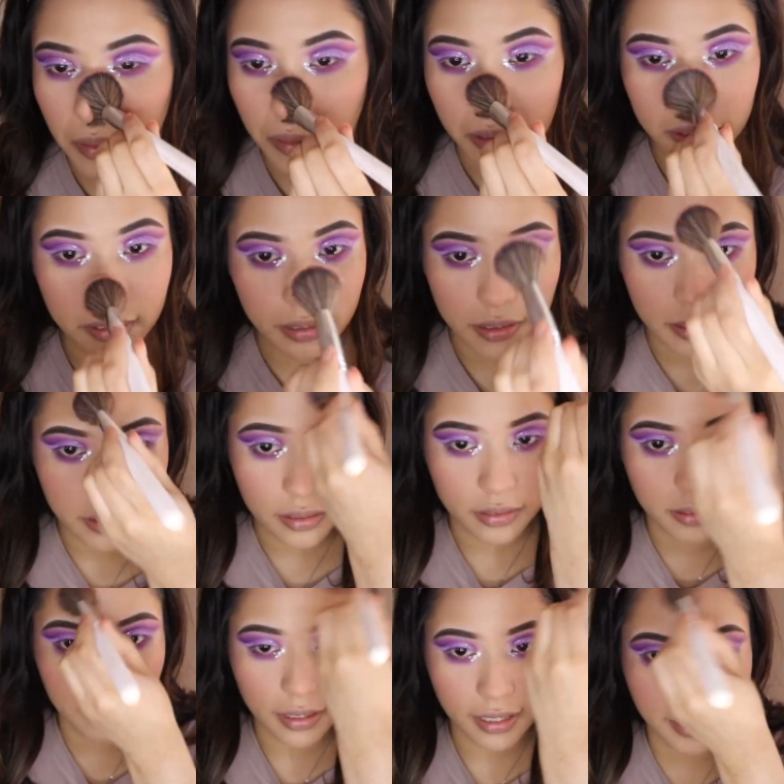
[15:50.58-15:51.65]
look,
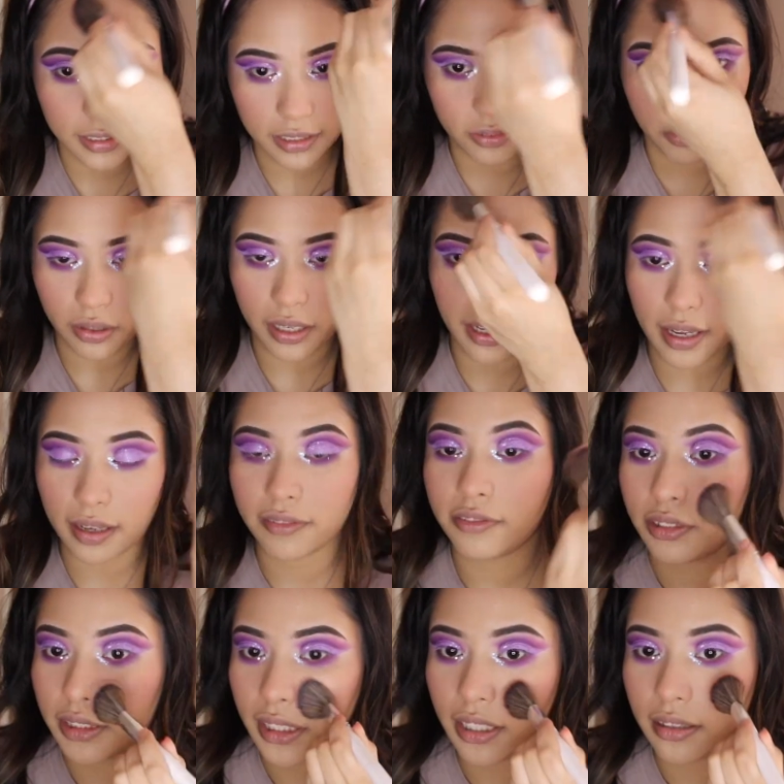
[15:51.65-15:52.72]
as if I
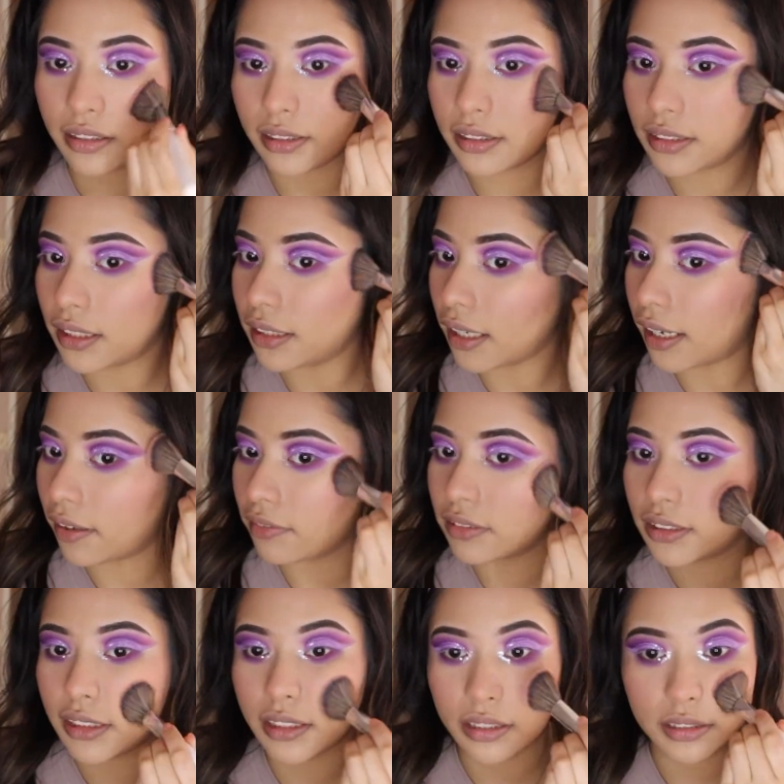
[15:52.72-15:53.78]
have seen the sun. I
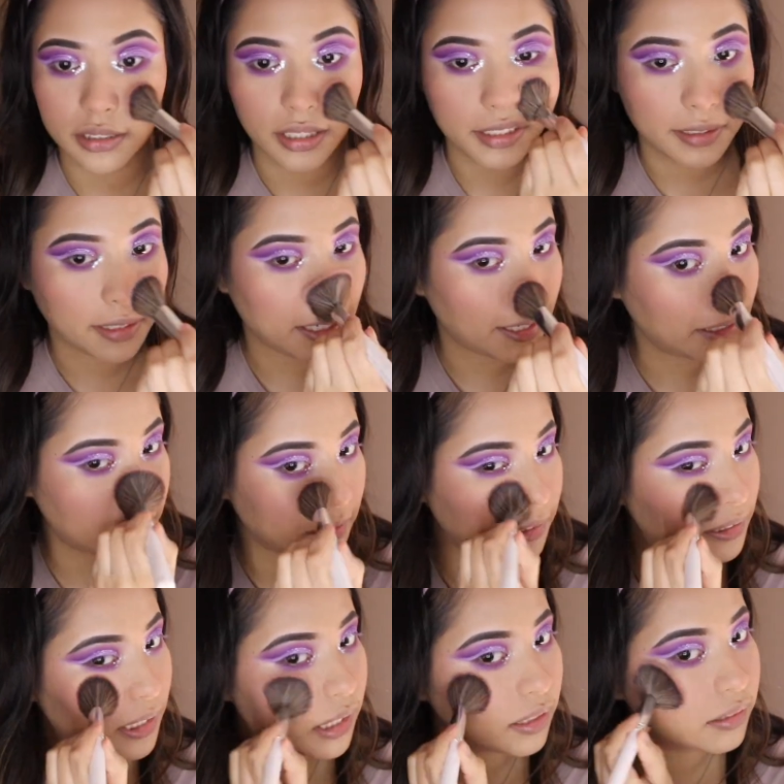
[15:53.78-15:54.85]
haven't seen the sun in
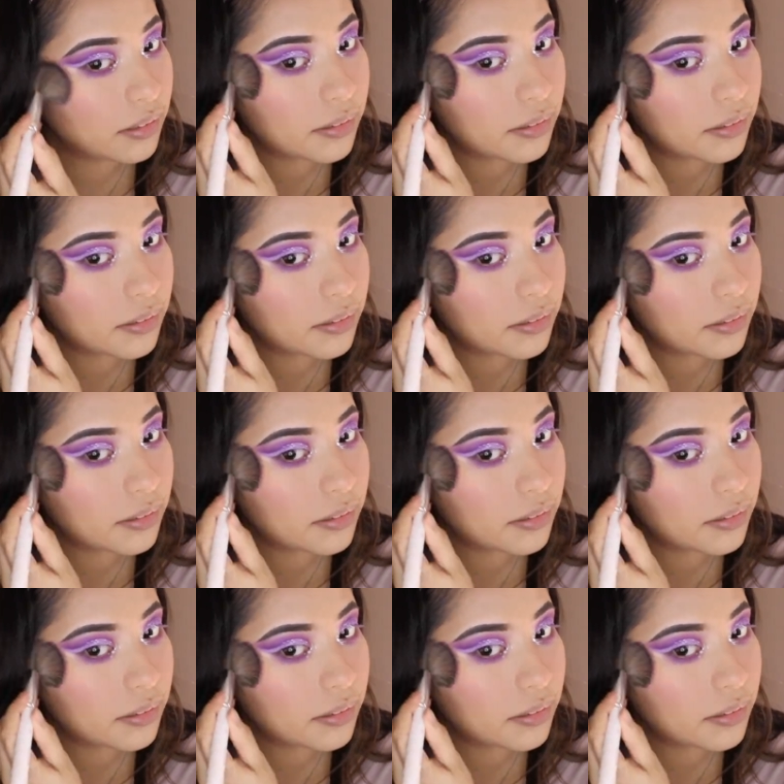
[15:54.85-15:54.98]
ages.